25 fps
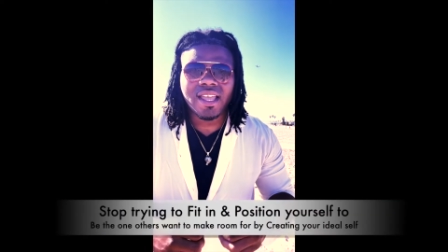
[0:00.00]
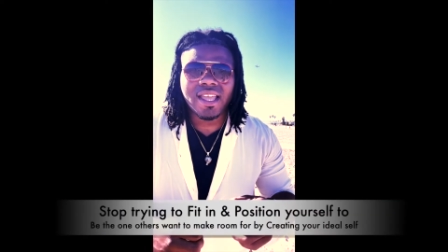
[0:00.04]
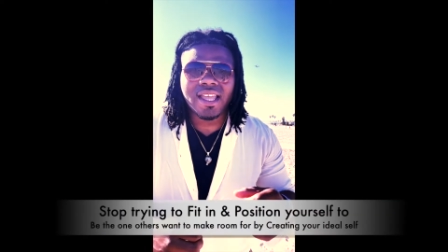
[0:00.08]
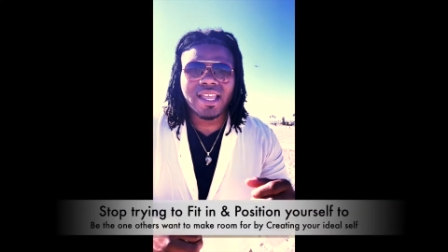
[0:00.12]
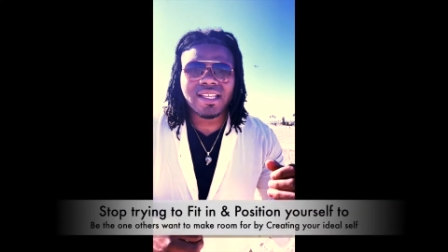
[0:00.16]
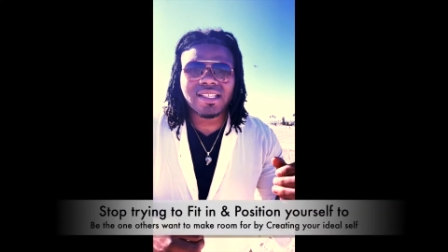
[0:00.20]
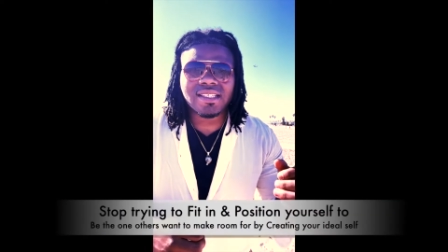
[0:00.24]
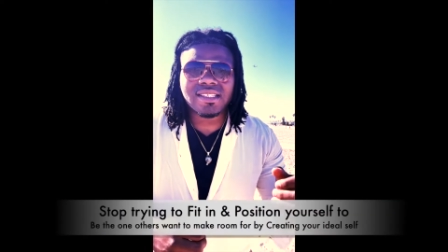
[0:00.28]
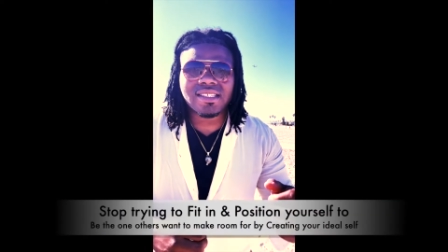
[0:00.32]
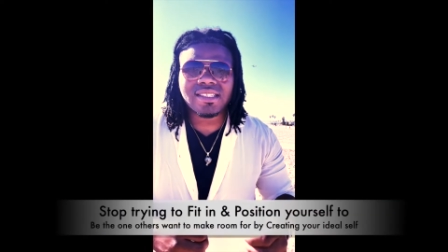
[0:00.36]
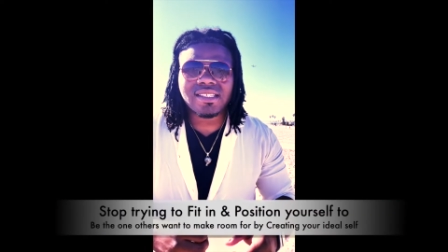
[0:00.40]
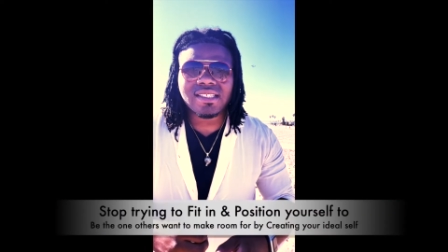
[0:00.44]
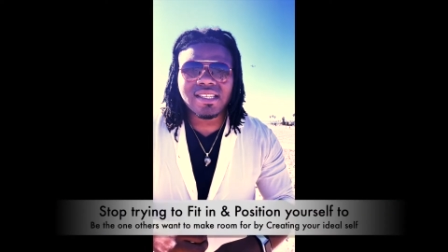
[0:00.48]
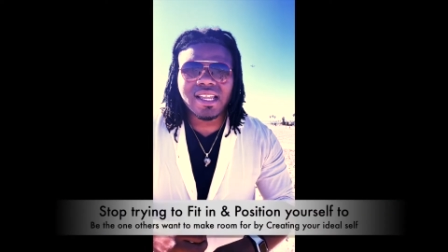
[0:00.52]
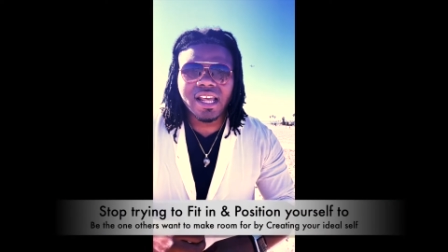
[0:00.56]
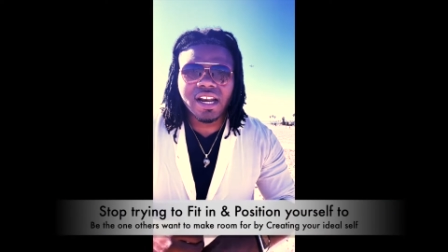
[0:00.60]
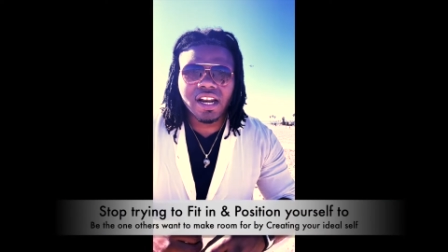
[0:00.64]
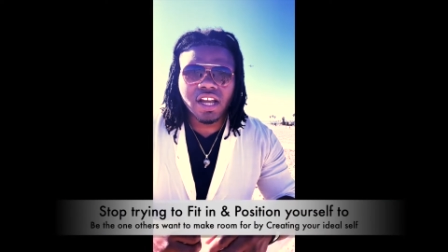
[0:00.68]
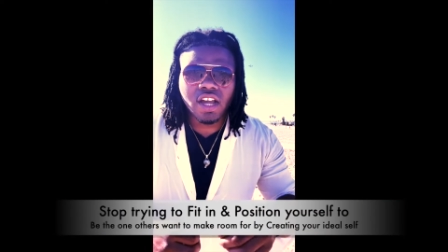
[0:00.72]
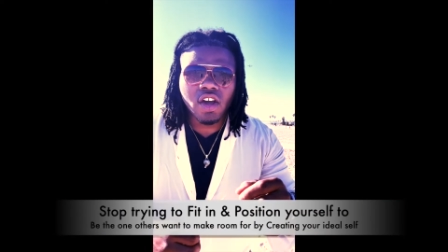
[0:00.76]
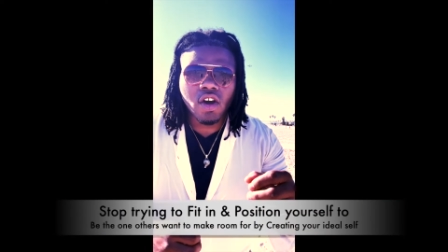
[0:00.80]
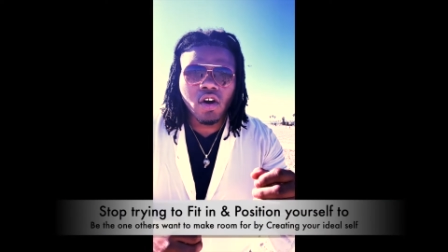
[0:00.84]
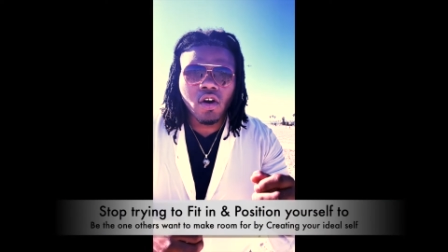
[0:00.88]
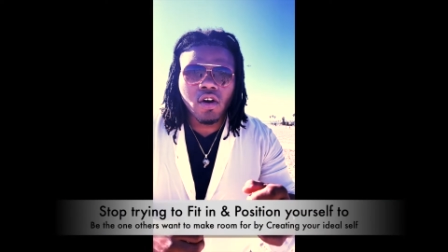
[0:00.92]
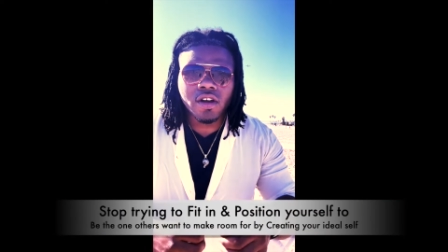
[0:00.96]
instead
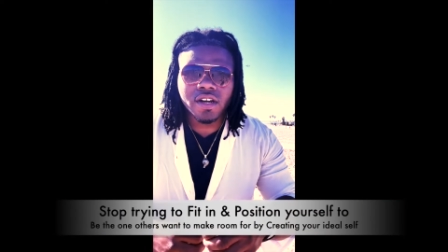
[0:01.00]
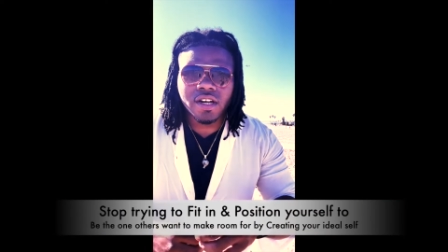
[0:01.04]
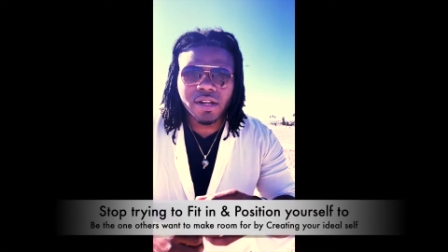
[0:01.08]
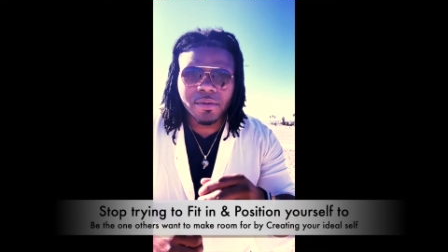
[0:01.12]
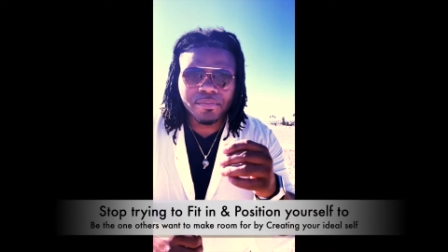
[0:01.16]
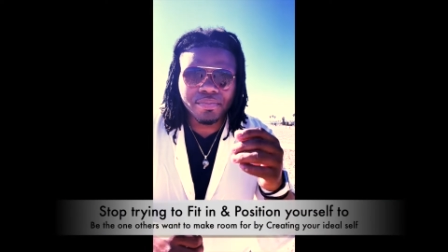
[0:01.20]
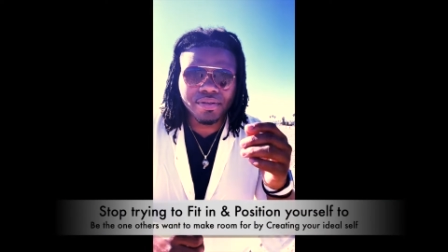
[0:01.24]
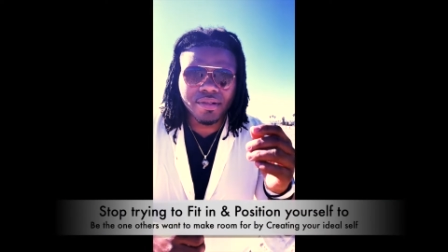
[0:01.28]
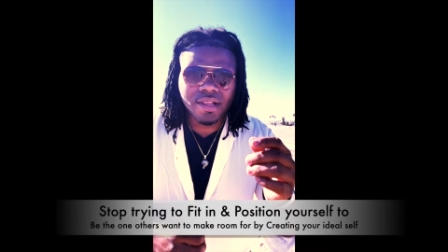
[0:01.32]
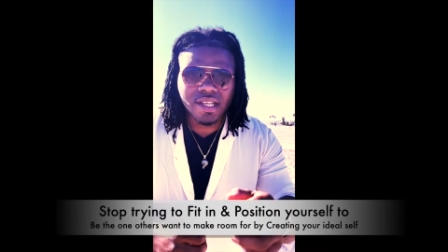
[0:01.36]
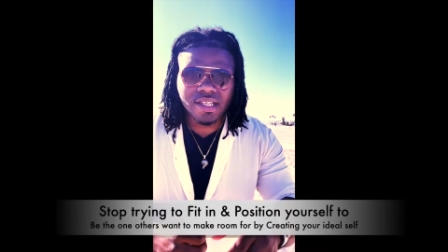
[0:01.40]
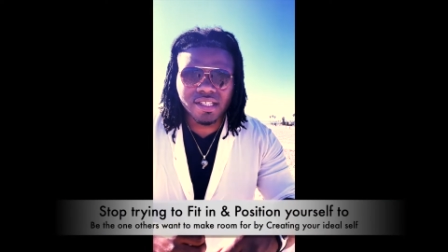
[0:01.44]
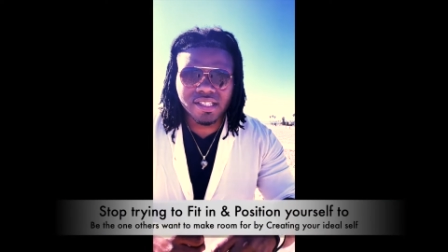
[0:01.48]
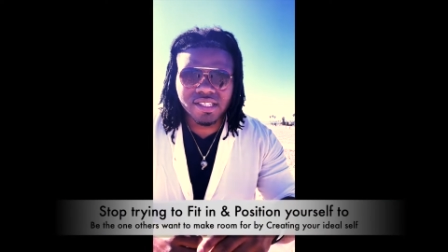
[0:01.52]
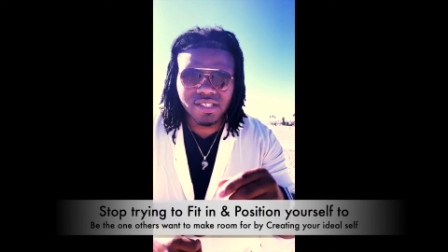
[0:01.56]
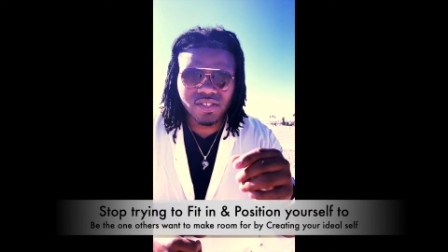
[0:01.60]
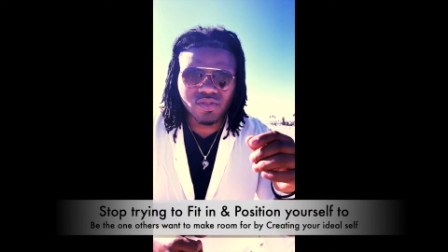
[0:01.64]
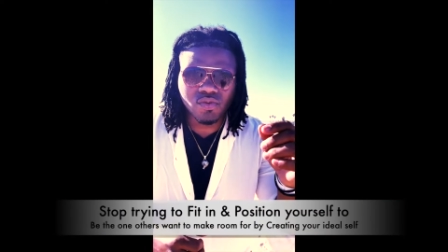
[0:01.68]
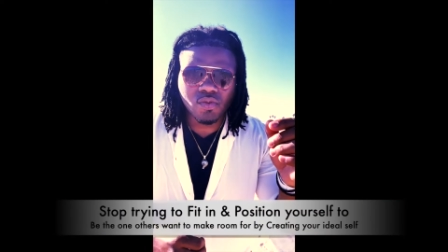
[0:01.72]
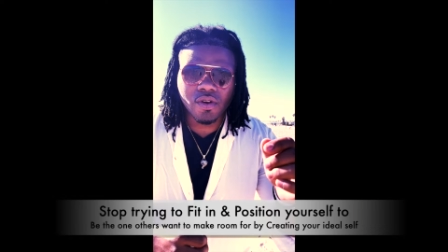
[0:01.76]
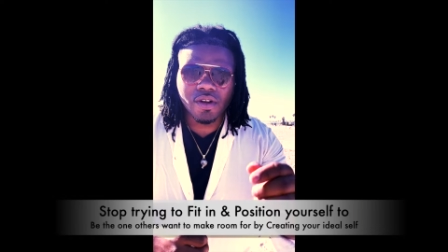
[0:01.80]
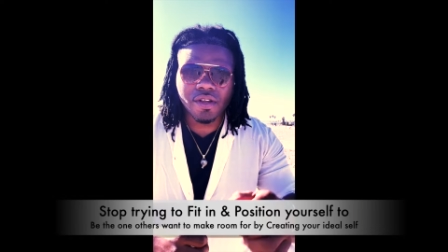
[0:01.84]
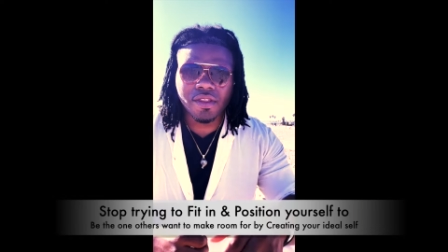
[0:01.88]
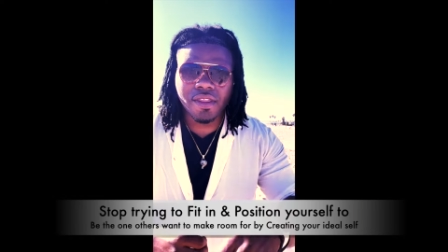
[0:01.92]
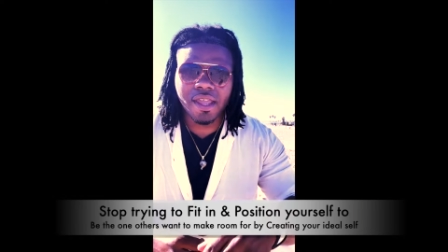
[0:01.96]
of going in places
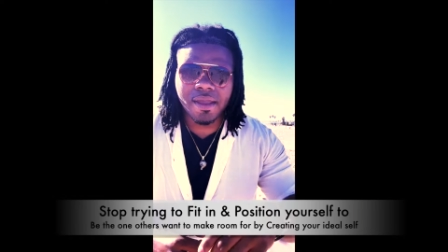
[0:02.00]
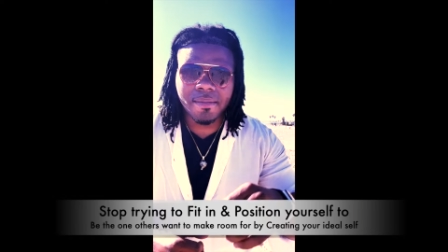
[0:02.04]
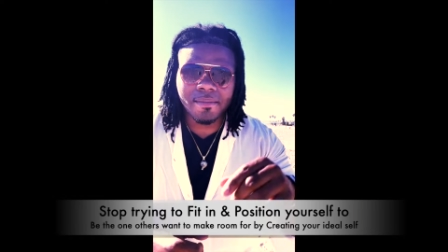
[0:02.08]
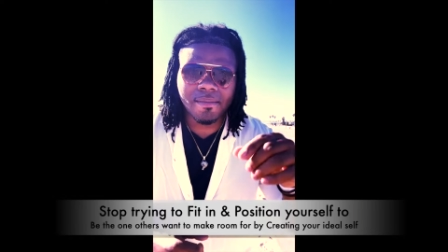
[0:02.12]
where they